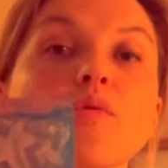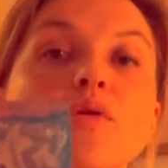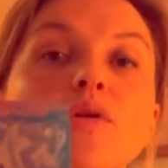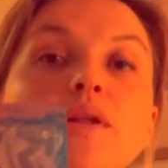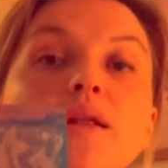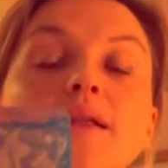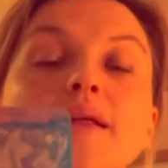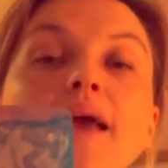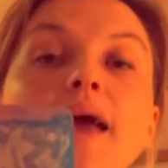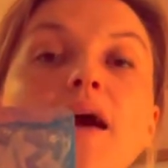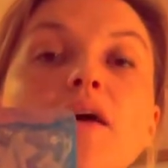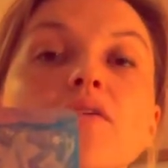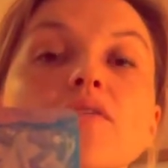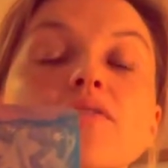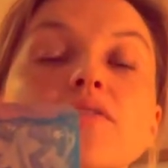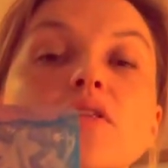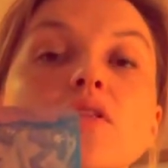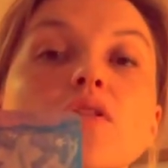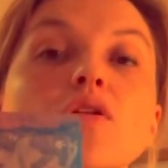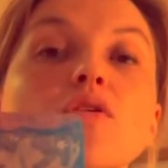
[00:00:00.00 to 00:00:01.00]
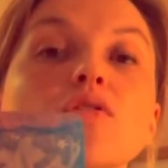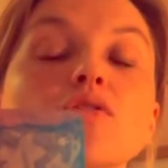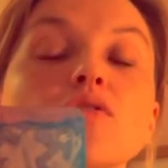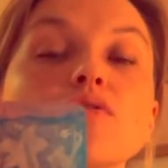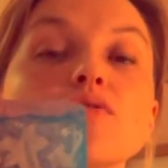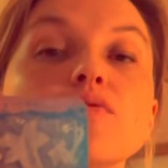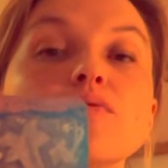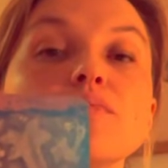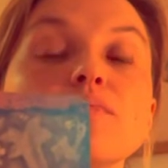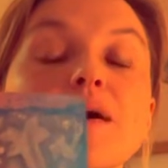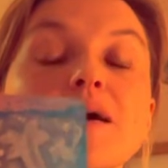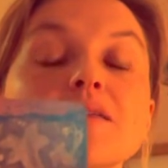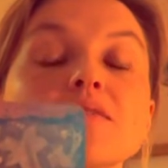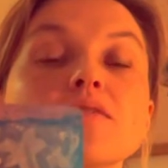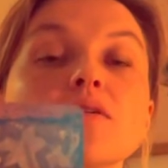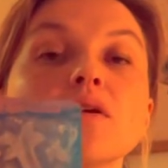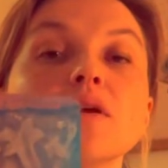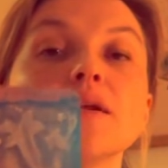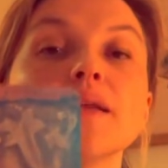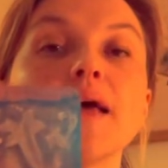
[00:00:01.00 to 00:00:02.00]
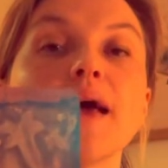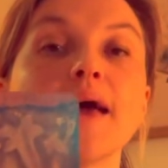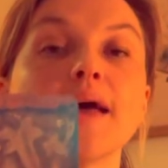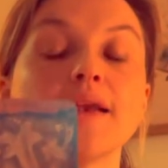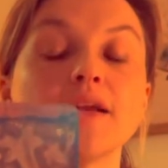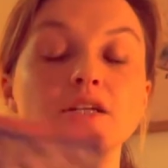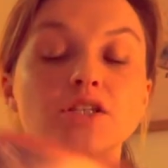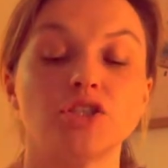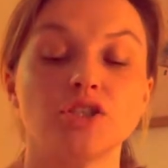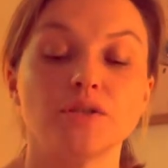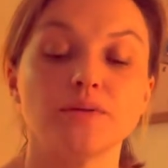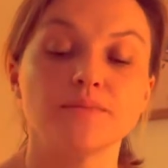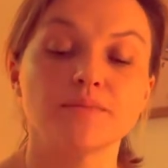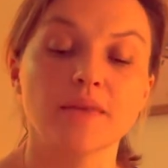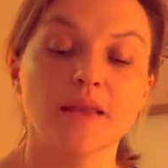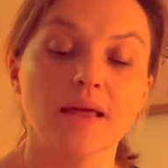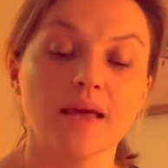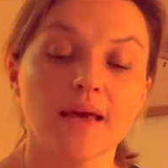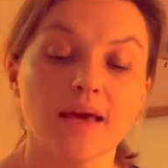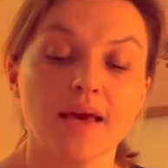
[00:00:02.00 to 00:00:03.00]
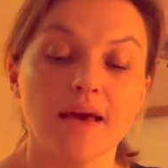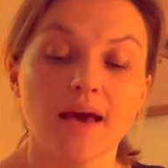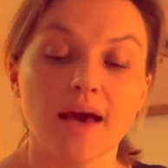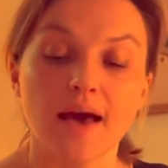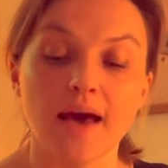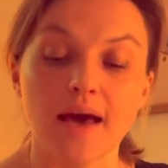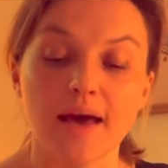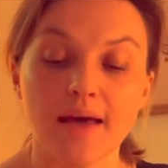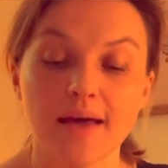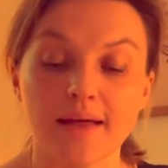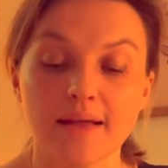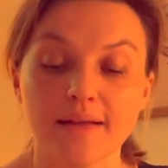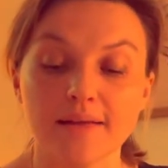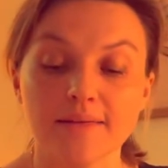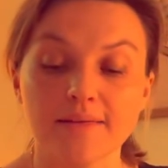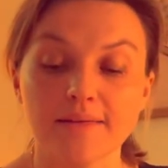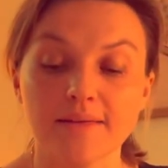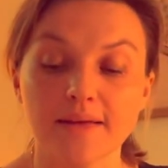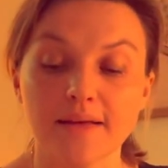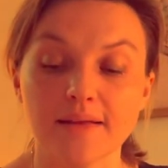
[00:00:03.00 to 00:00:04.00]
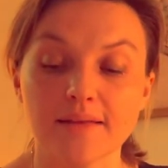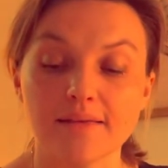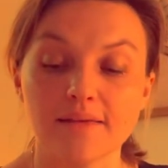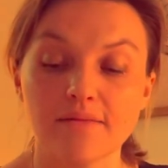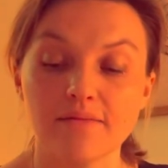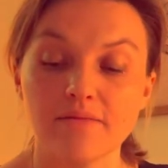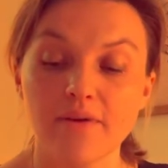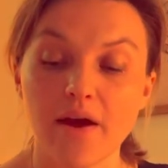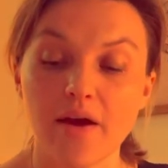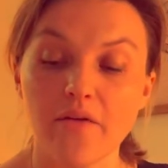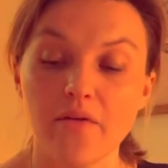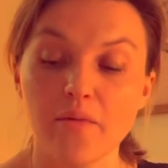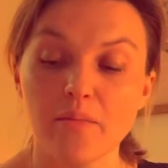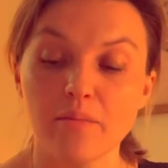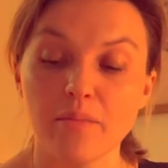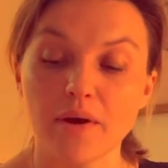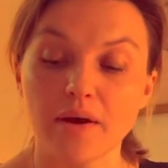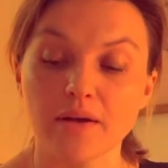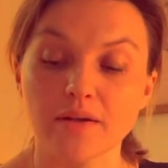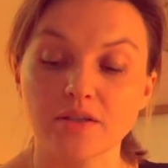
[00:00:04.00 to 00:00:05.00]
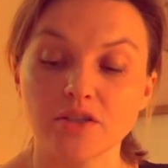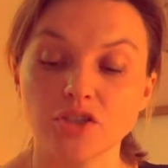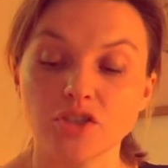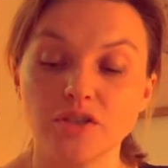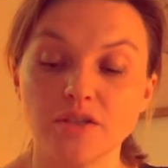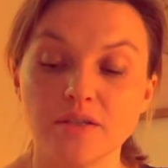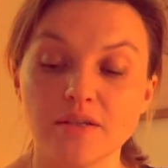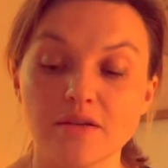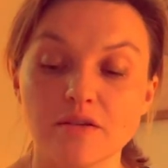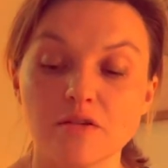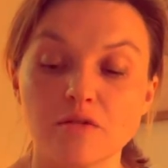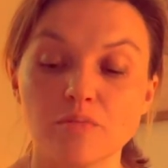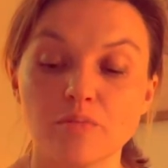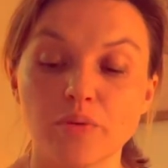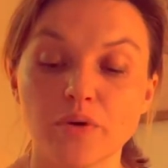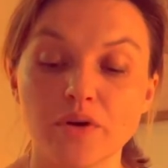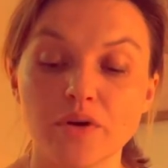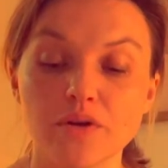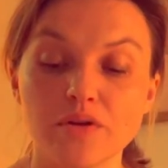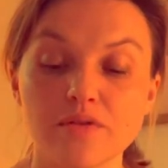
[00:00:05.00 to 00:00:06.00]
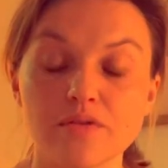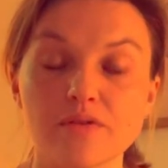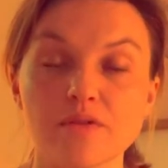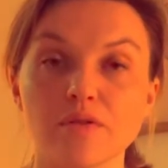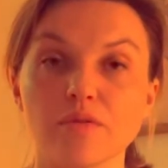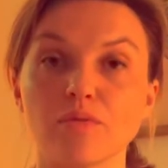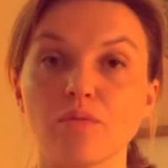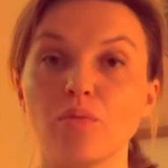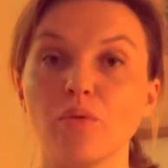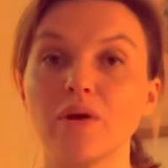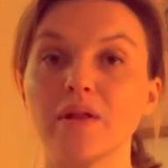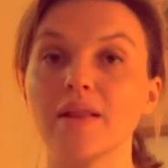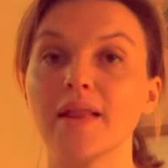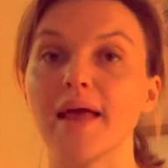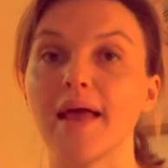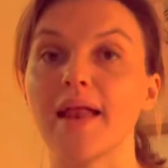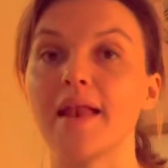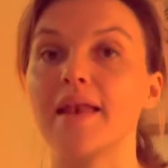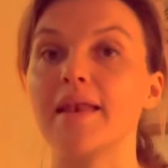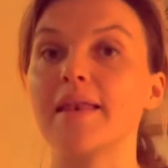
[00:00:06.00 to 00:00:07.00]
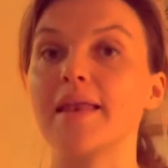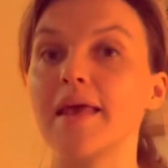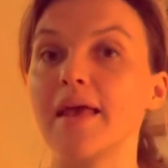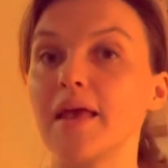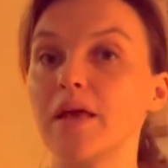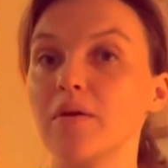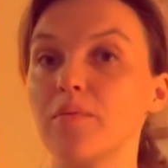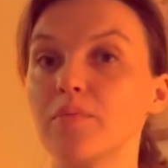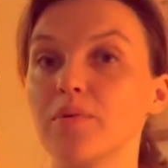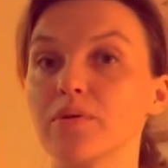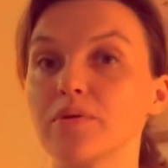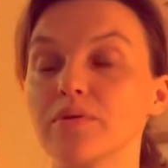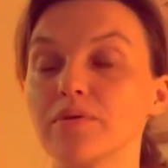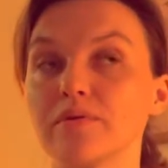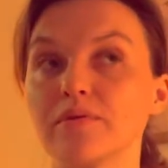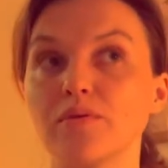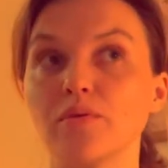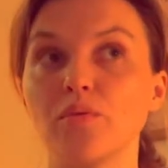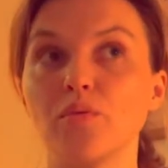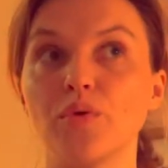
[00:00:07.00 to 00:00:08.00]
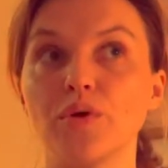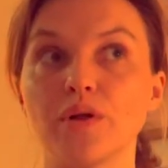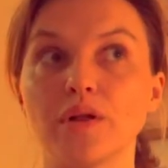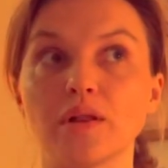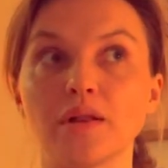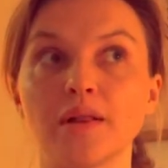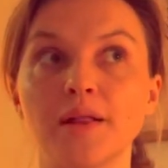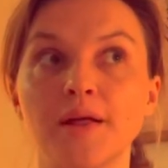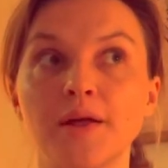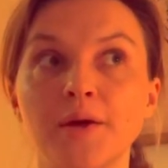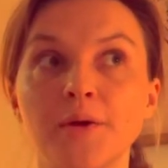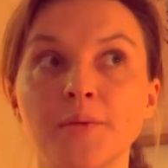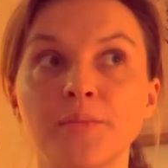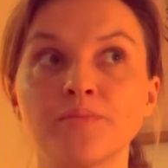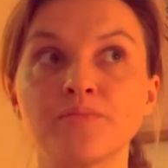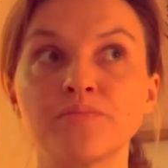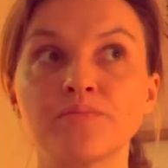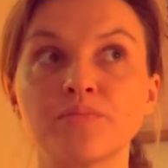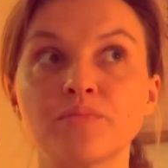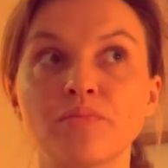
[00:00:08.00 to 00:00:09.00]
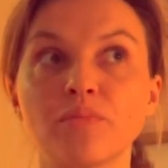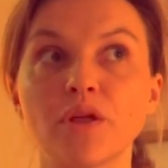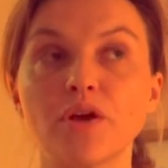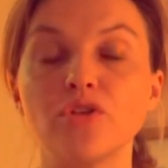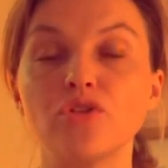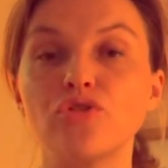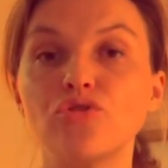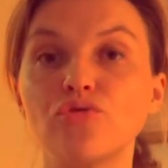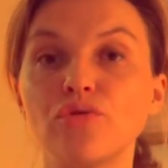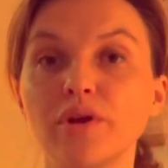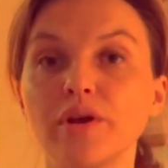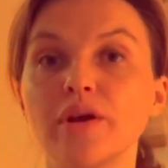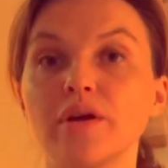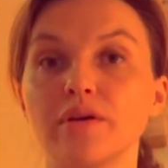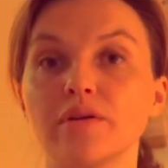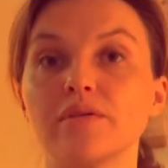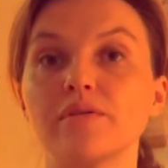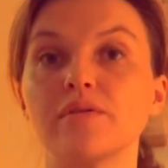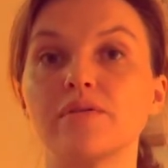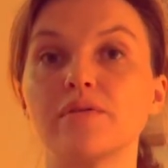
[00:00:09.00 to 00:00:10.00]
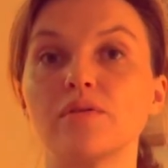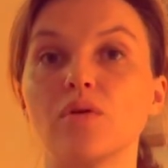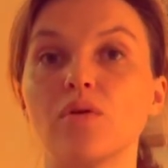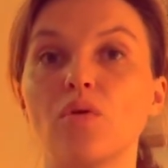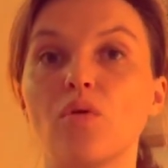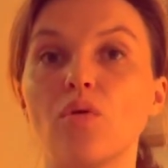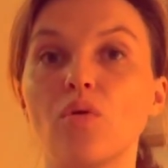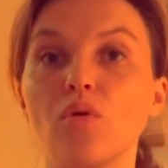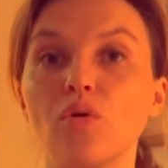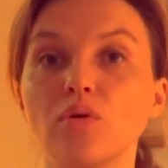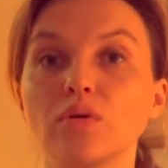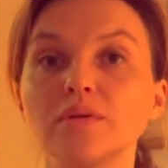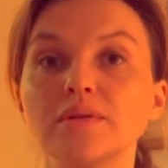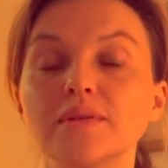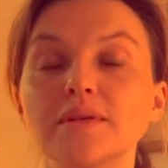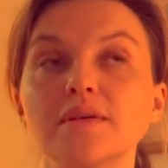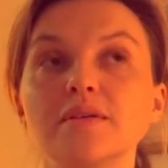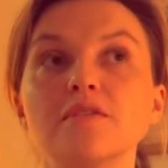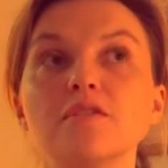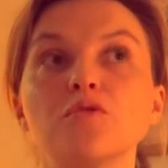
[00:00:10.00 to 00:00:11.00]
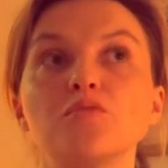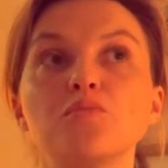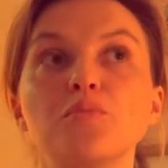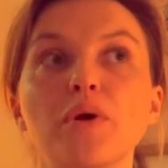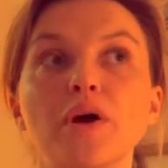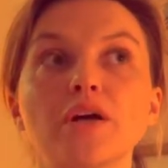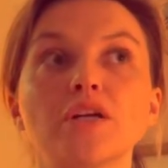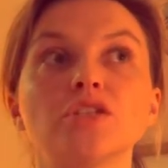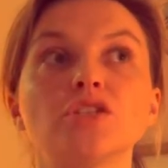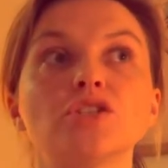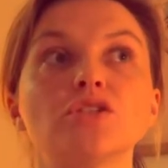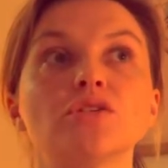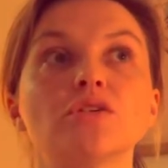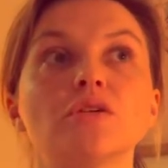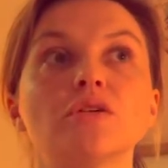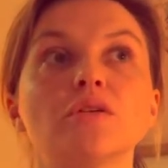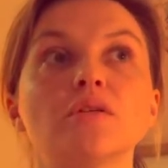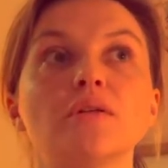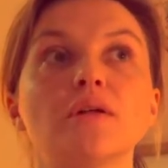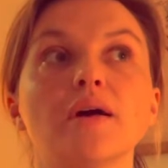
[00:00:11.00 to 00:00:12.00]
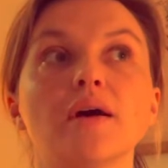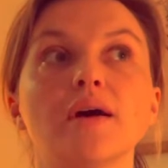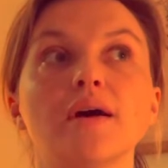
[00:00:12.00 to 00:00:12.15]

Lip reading: that carries a lot of masculine energy. And it's a very much, this person will enable, will triggers all these special,